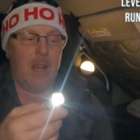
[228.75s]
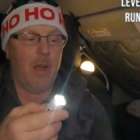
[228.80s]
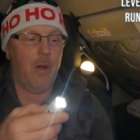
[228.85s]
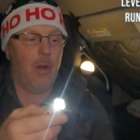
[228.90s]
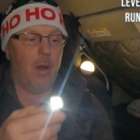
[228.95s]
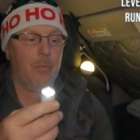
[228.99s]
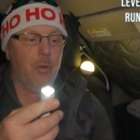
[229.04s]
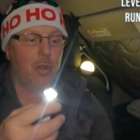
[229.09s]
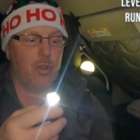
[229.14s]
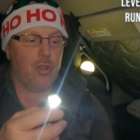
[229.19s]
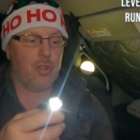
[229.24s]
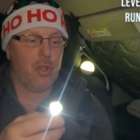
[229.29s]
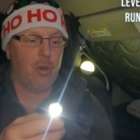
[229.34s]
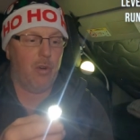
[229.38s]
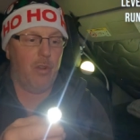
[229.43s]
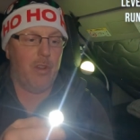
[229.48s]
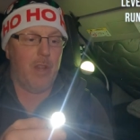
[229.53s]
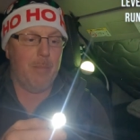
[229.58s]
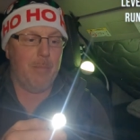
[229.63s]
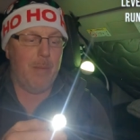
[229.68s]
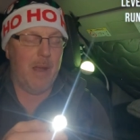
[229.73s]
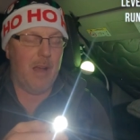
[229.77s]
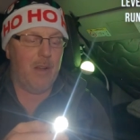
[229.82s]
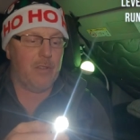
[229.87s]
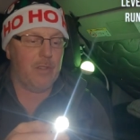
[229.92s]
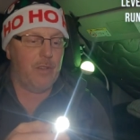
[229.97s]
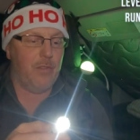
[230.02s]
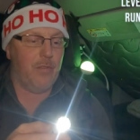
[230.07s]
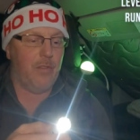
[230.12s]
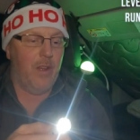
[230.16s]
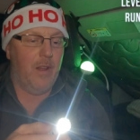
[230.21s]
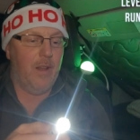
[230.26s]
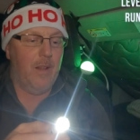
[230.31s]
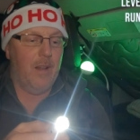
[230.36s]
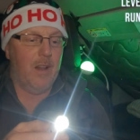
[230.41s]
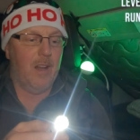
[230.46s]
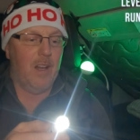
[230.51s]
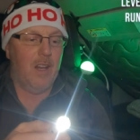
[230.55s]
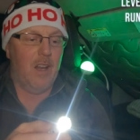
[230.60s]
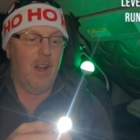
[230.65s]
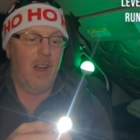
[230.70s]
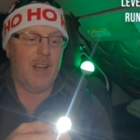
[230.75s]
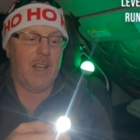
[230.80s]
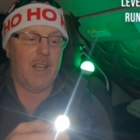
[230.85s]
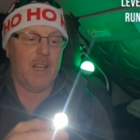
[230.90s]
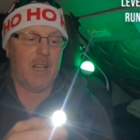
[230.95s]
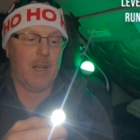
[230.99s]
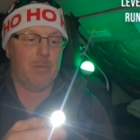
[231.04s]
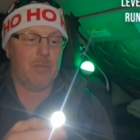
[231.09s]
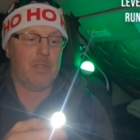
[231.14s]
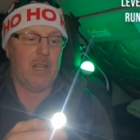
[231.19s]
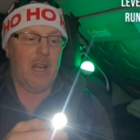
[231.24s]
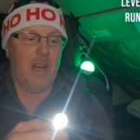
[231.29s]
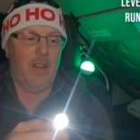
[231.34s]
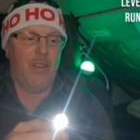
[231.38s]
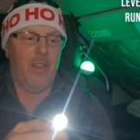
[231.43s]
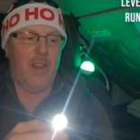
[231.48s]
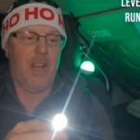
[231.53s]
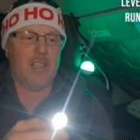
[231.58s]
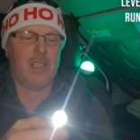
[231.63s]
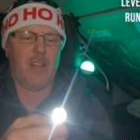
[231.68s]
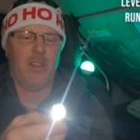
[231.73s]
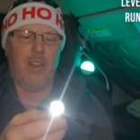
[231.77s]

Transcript: Now, I'm not sure the amount of light that comes out of these.